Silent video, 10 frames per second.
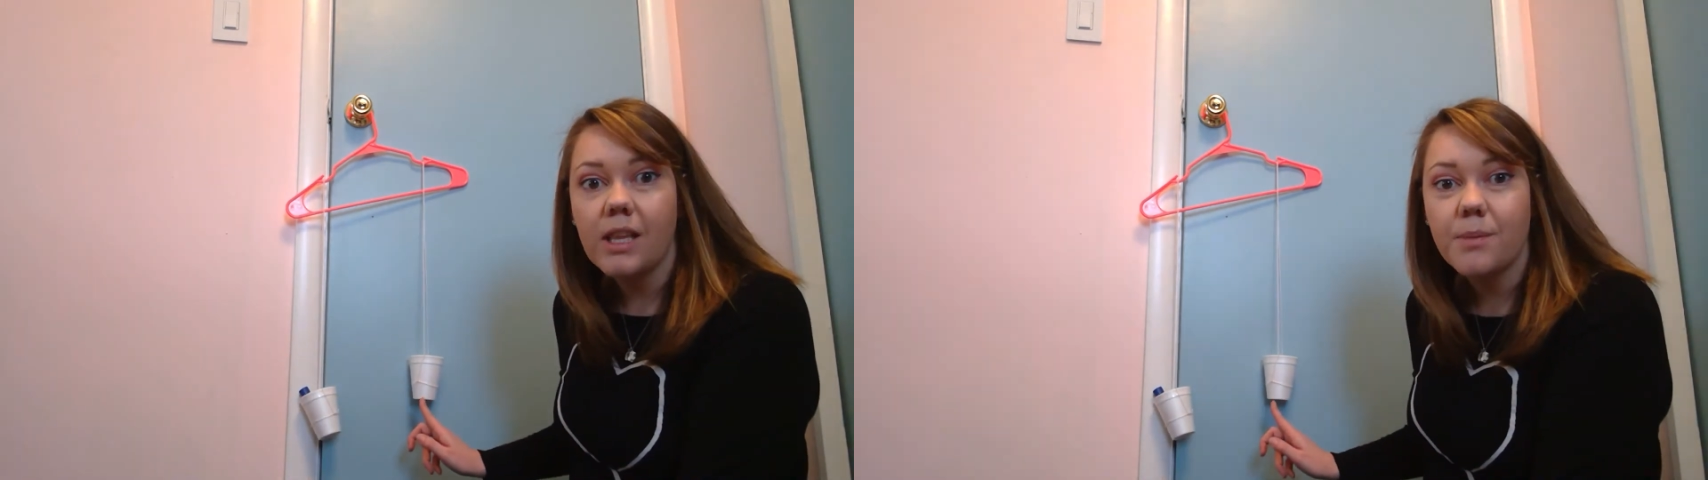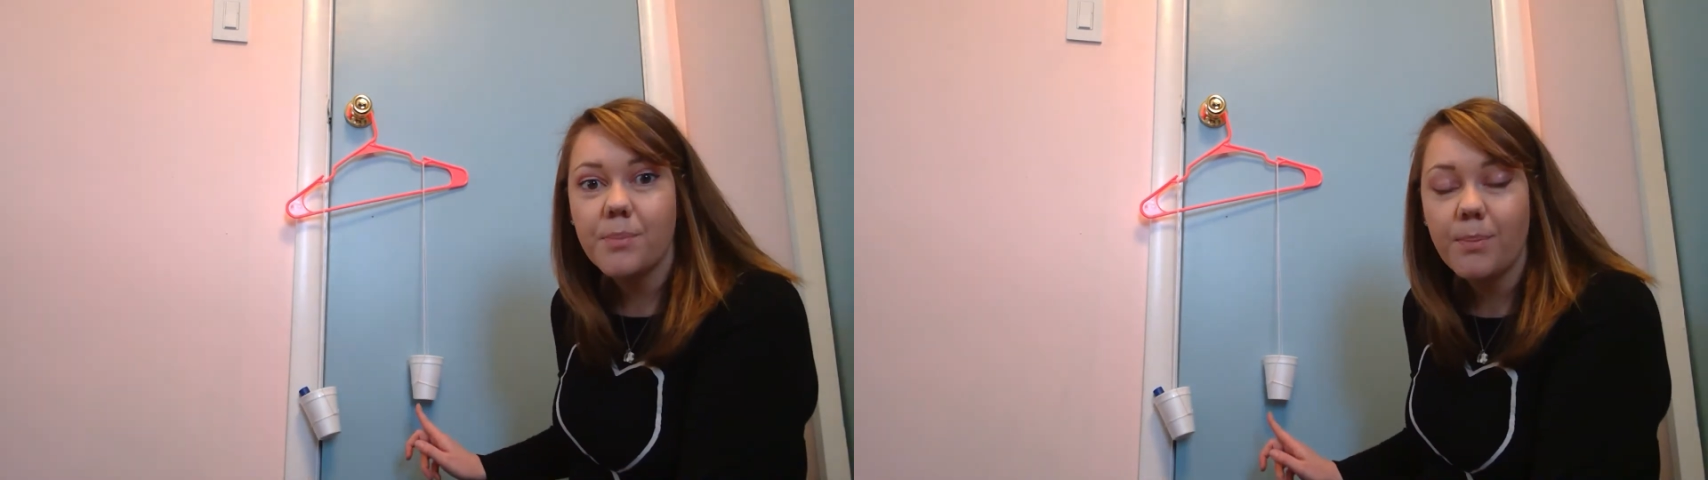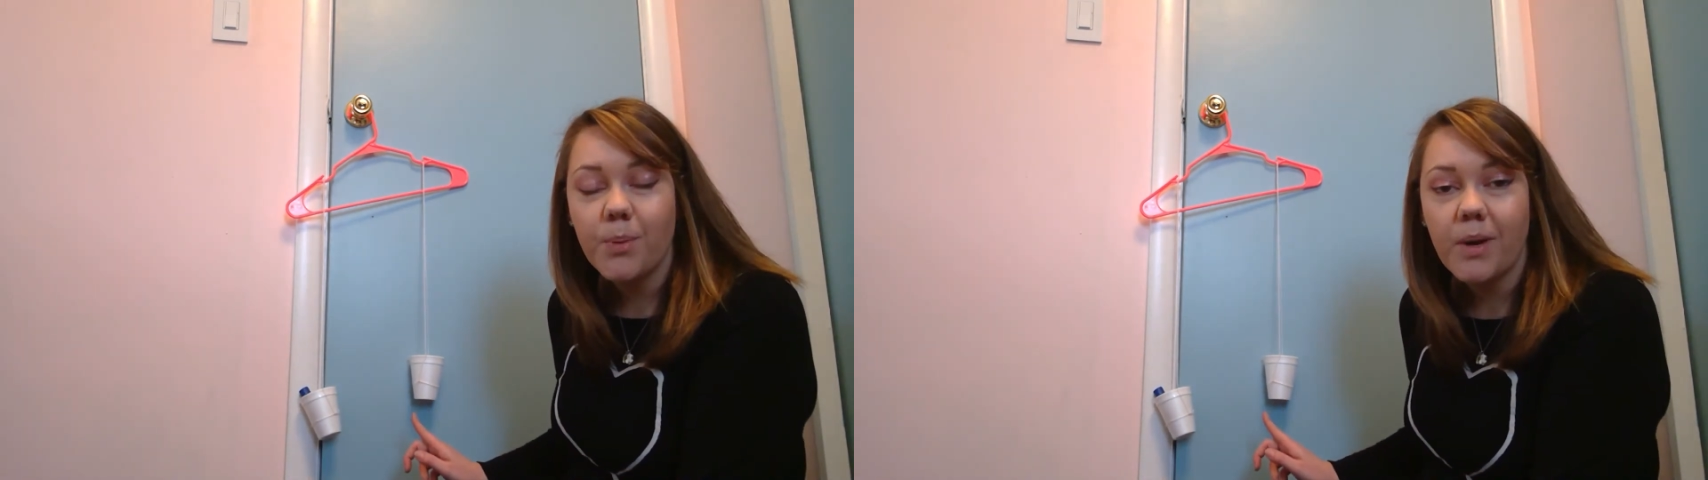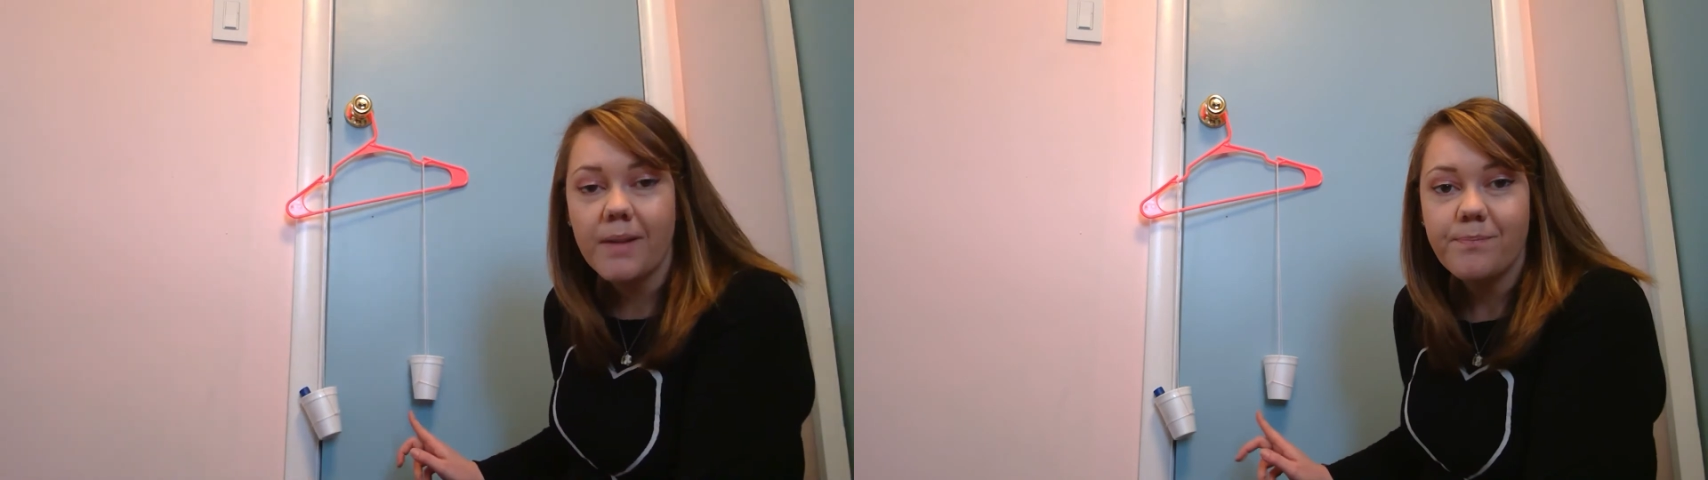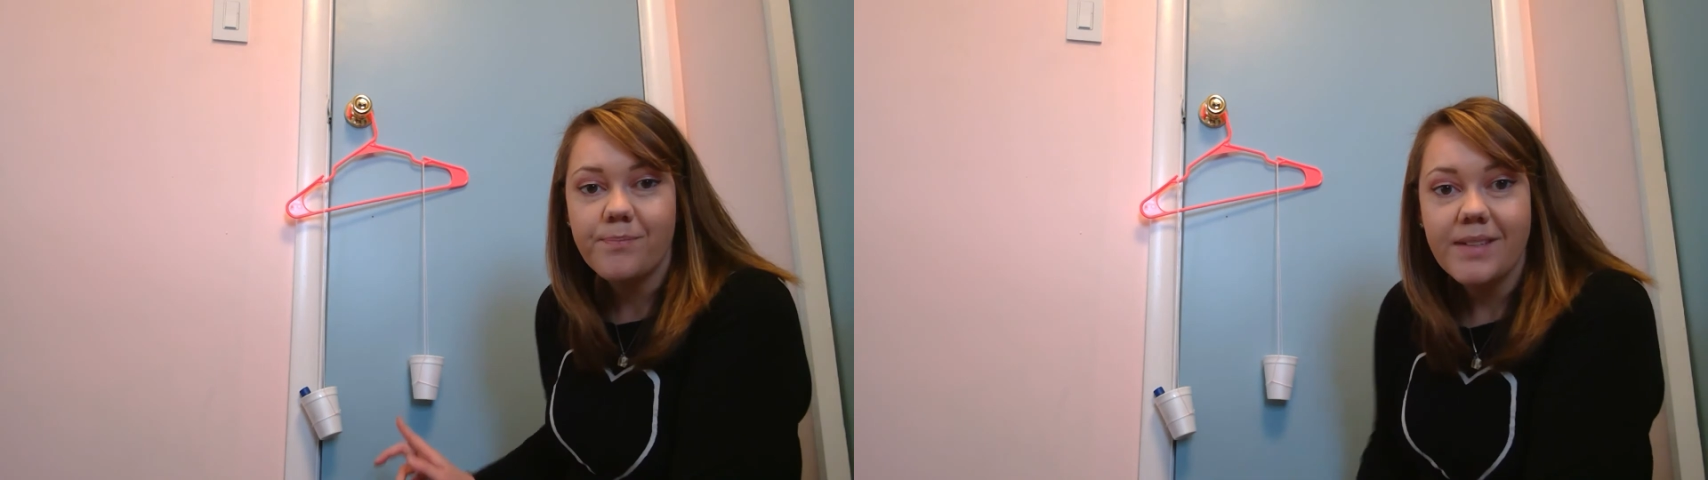than the purple
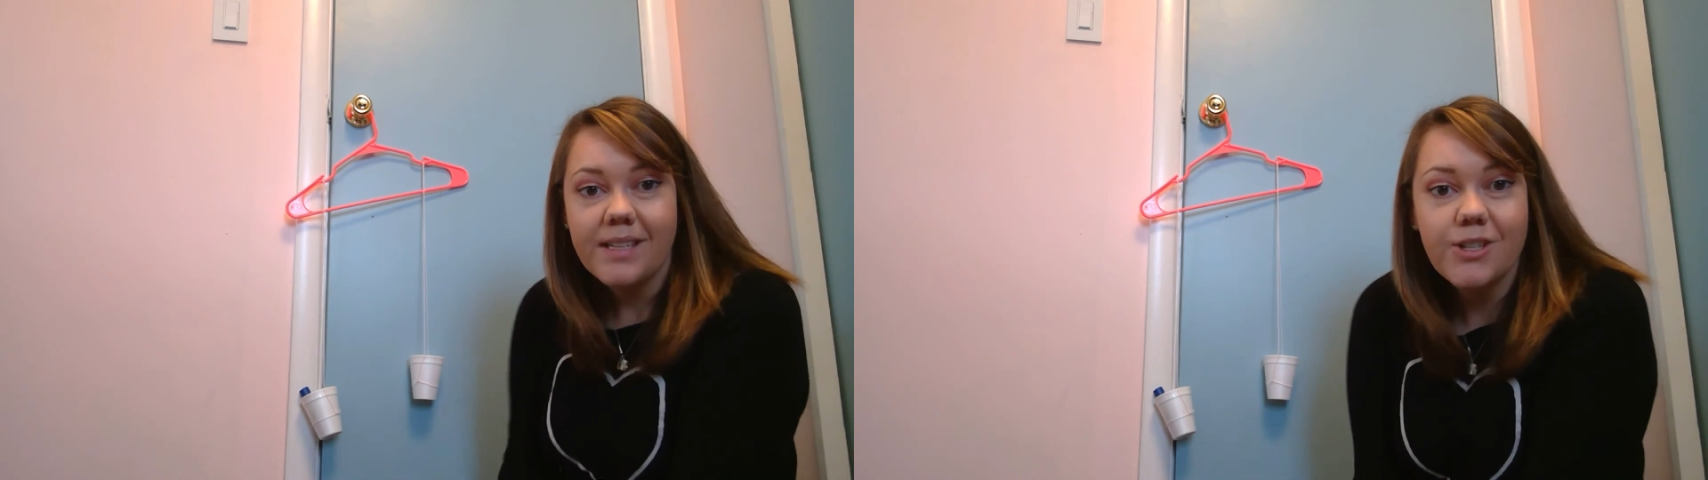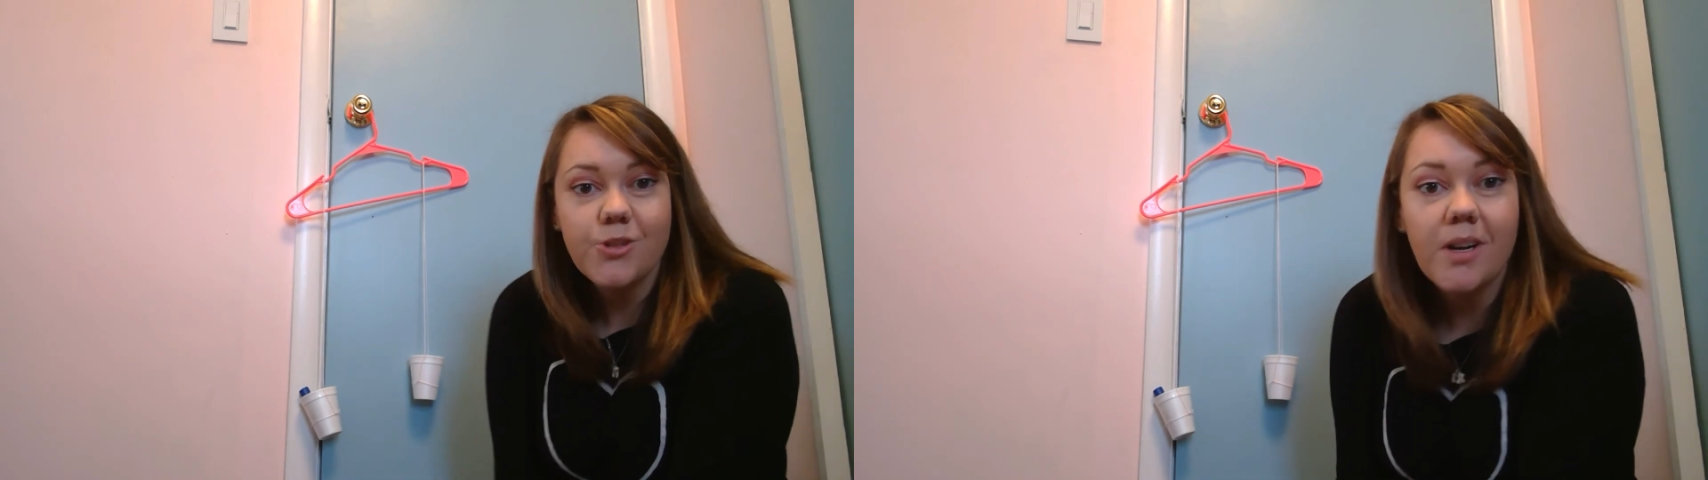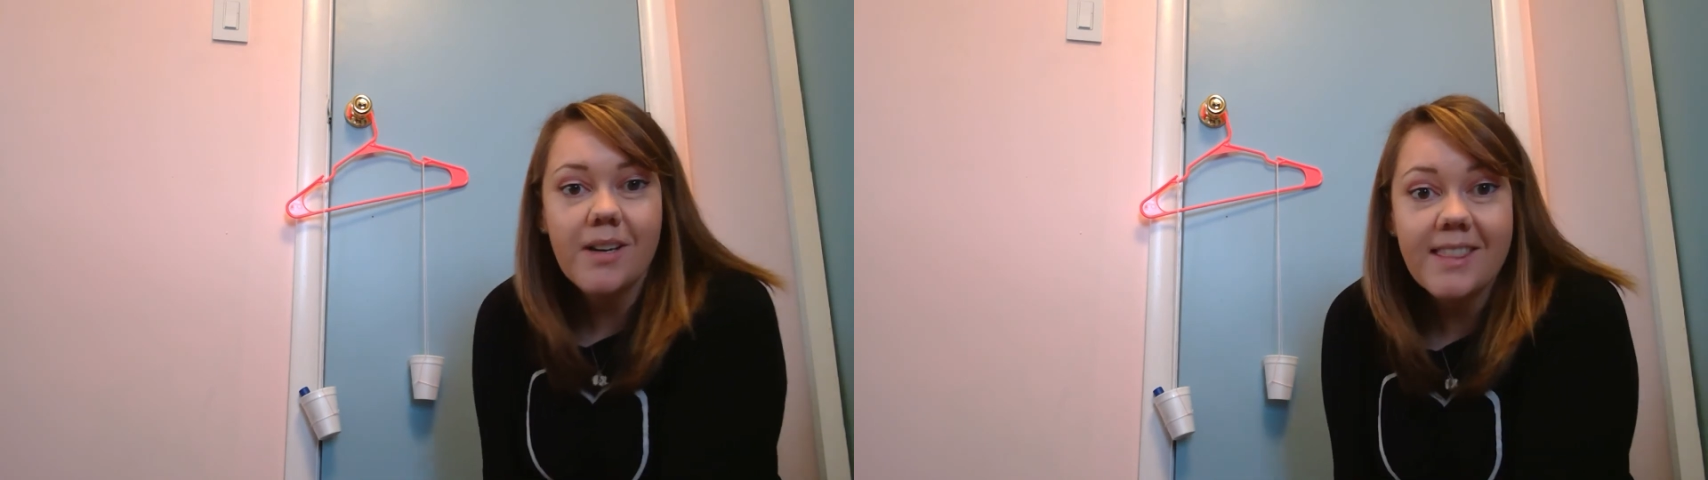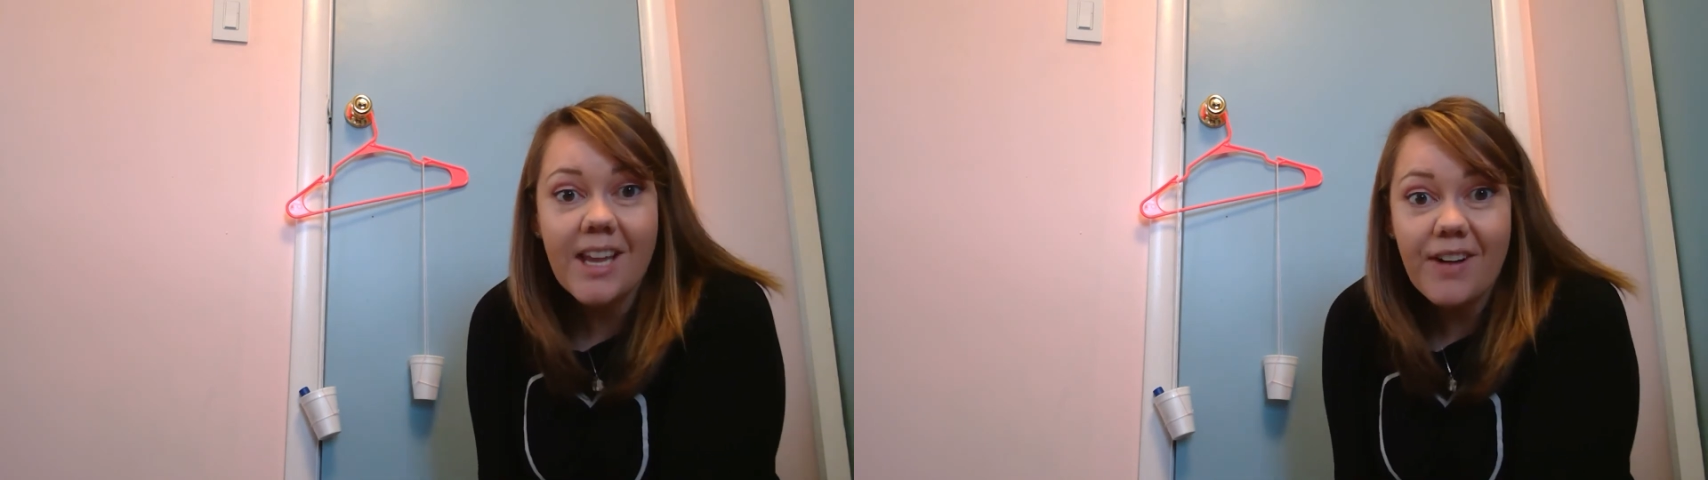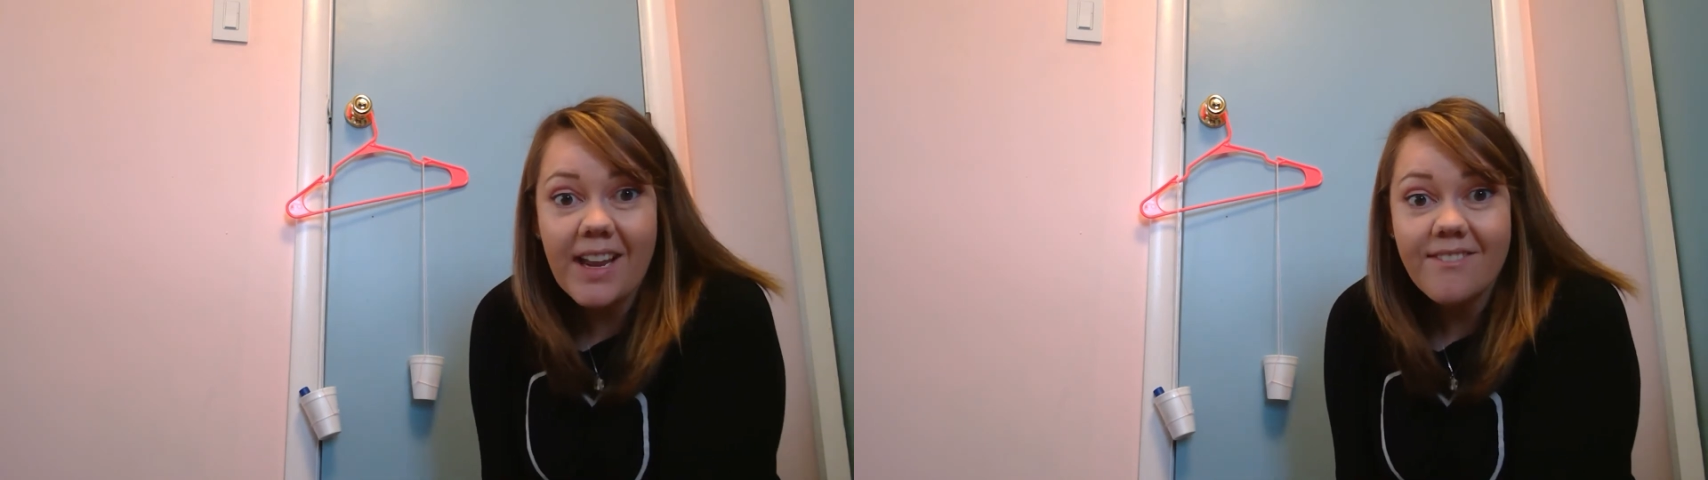one. Did you all get
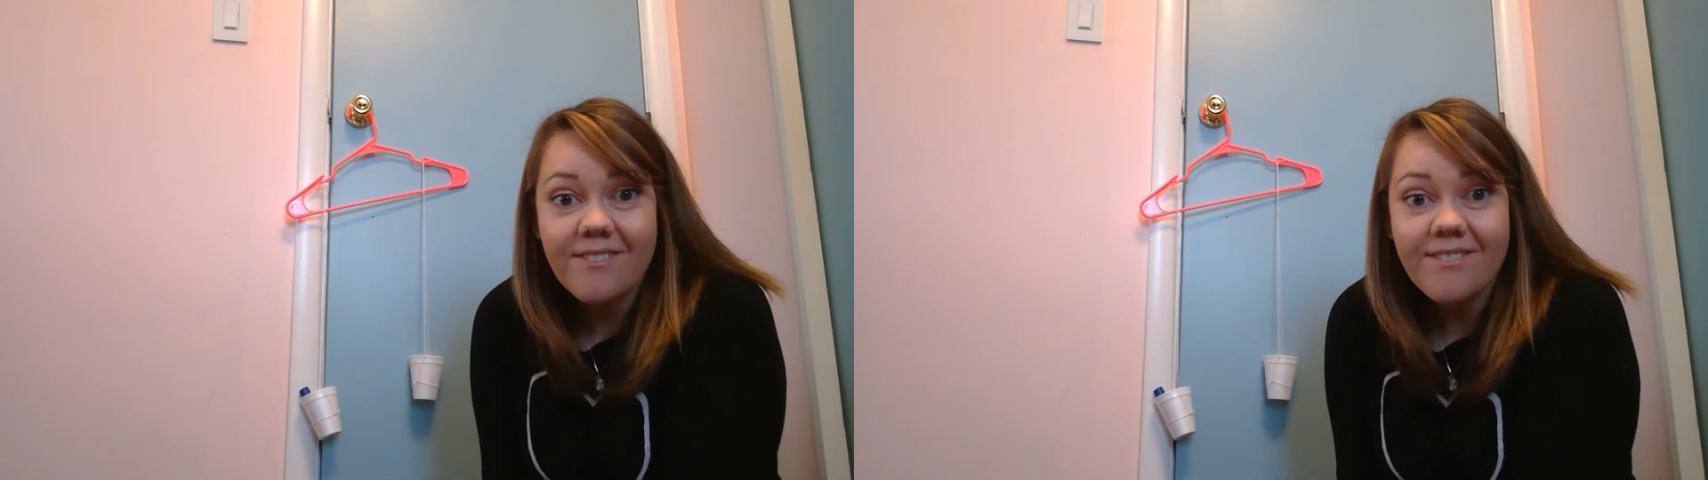that right?